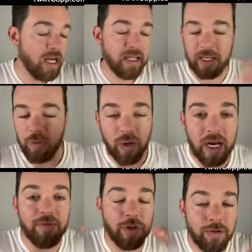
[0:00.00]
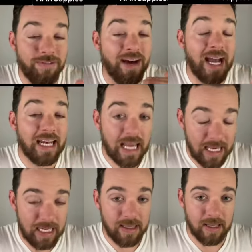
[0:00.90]
like whatever they'll find
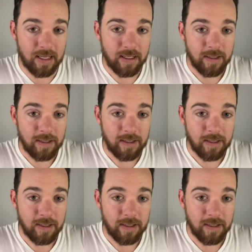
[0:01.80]
anything